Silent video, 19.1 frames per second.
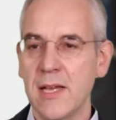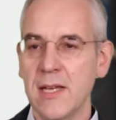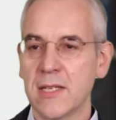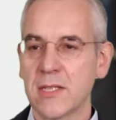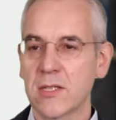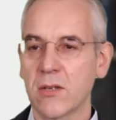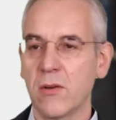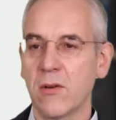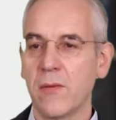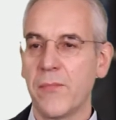
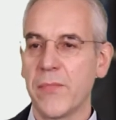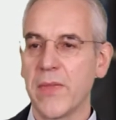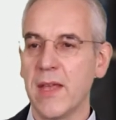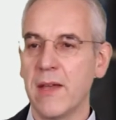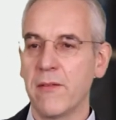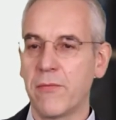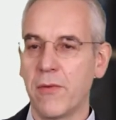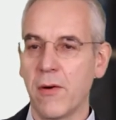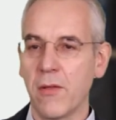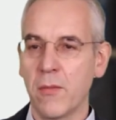So
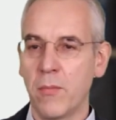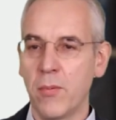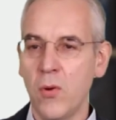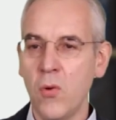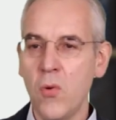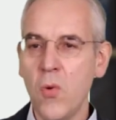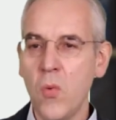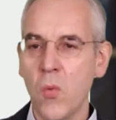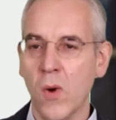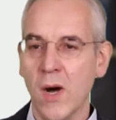for the
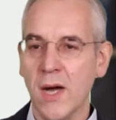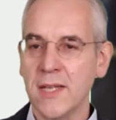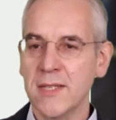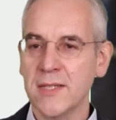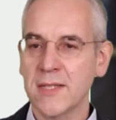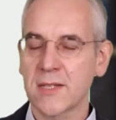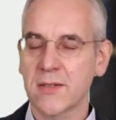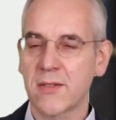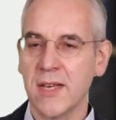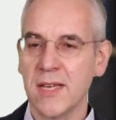blue
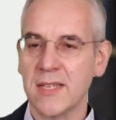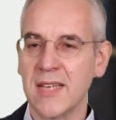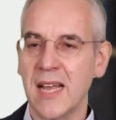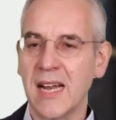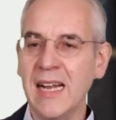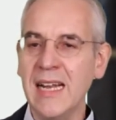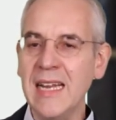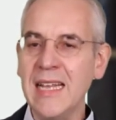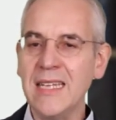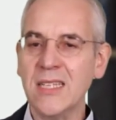ones, there's
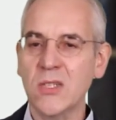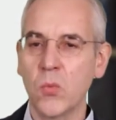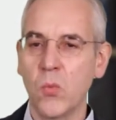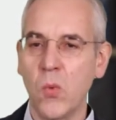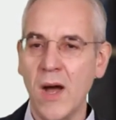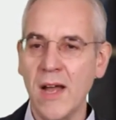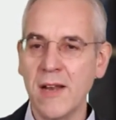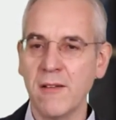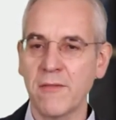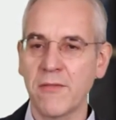at least
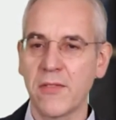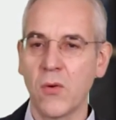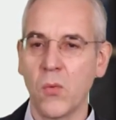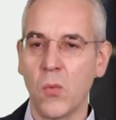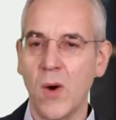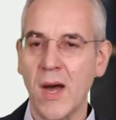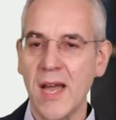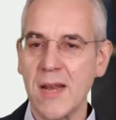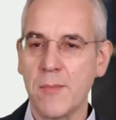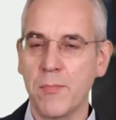one of the
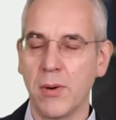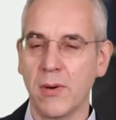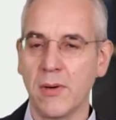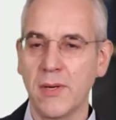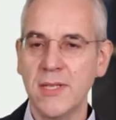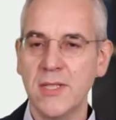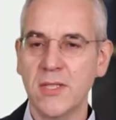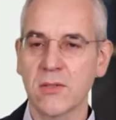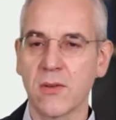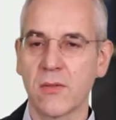white points.